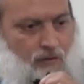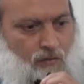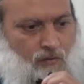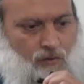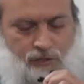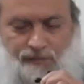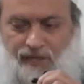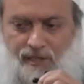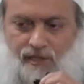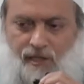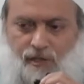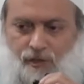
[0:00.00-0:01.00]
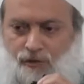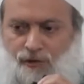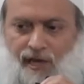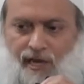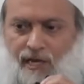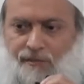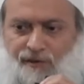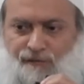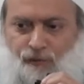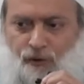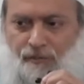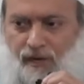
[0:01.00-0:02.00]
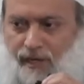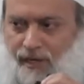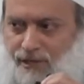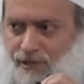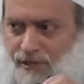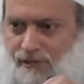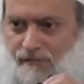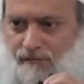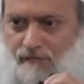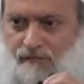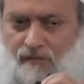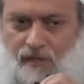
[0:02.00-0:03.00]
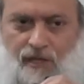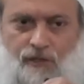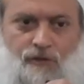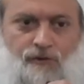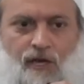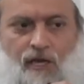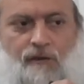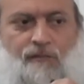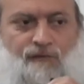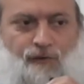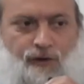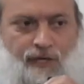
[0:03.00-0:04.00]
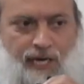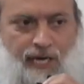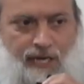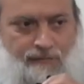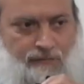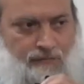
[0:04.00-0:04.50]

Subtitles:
Which means he is created before place. He is created before time.